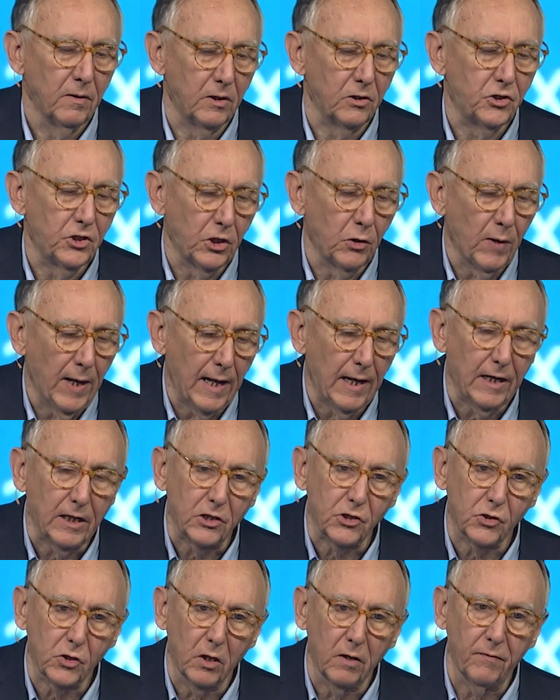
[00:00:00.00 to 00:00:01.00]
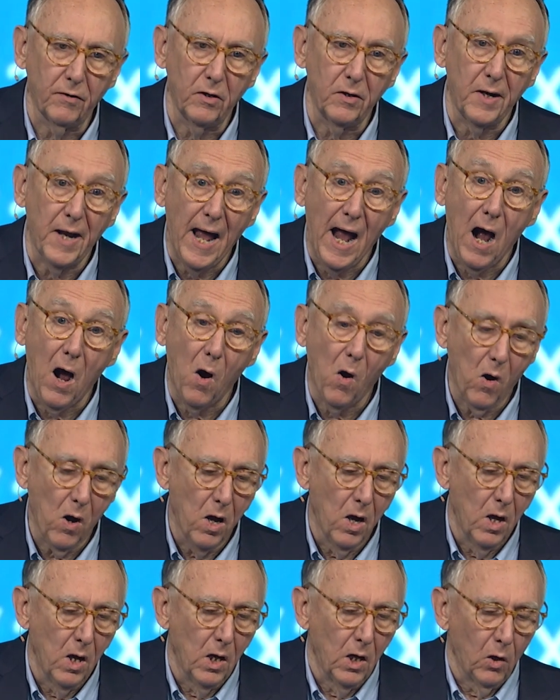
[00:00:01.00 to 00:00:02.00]
the geoanalytic server now,
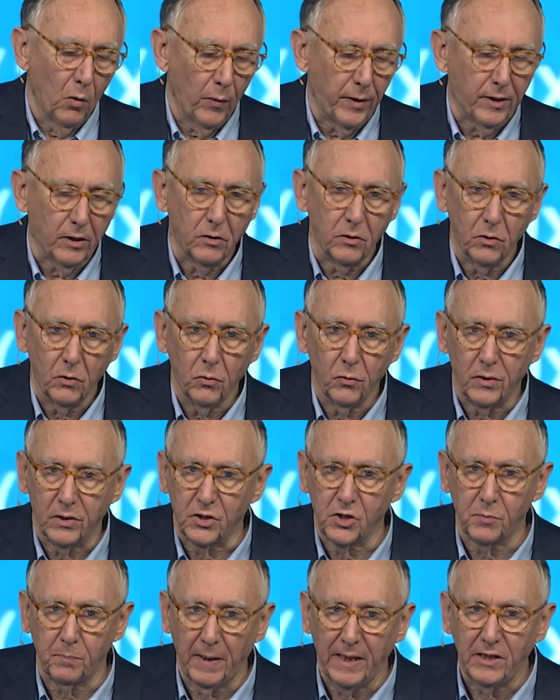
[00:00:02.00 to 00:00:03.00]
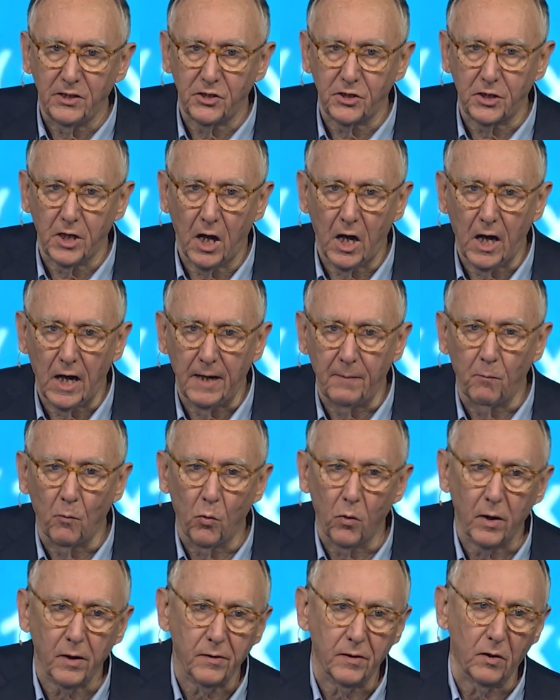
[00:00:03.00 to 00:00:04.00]
we can do the space time
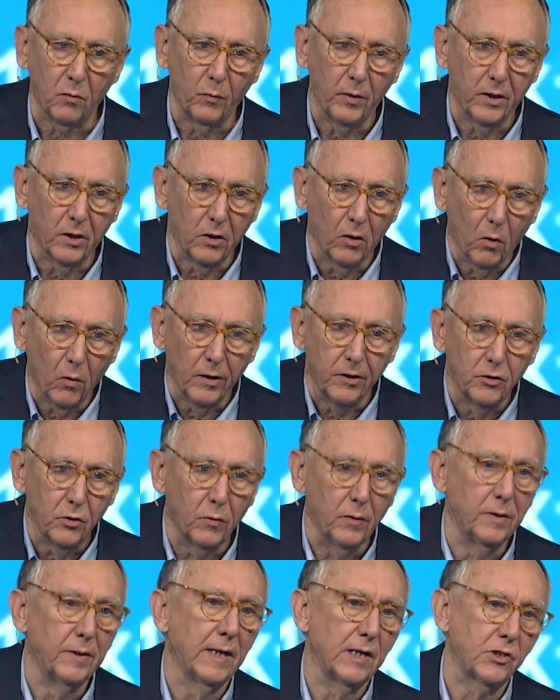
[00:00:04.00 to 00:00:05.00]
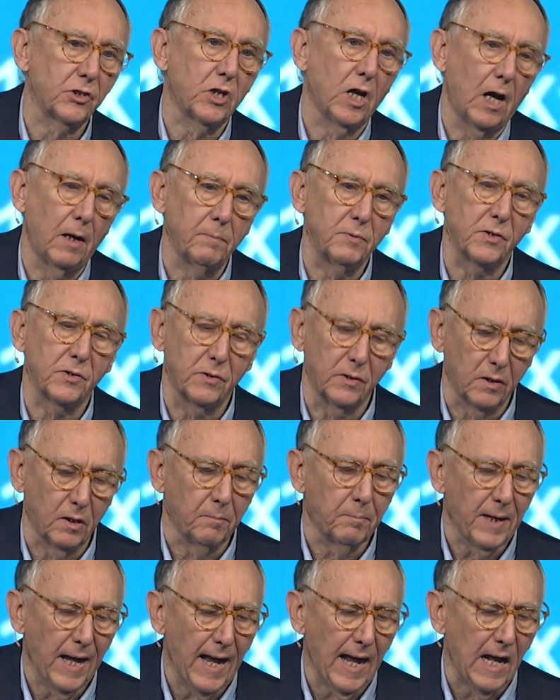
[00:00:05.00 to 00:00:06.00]
work that we could only do in desktops in the
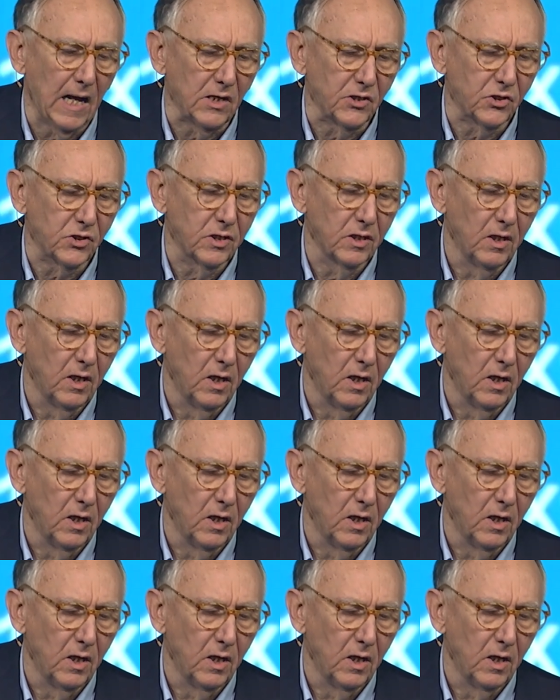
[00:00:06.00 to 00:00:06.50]
past